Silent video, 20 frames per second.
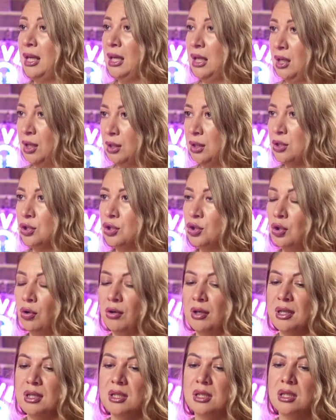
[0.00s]
hear the
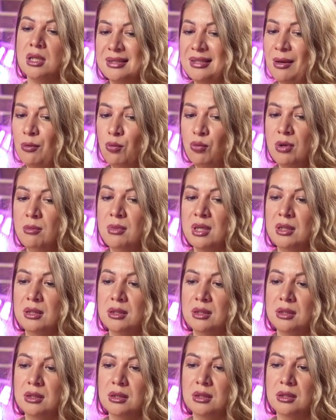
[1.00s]
stories, some
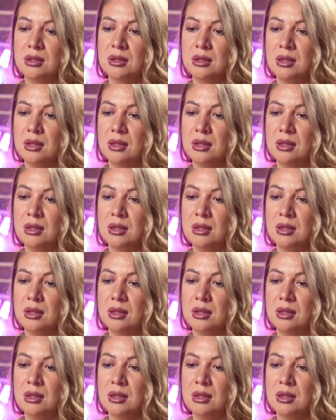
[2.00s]
women,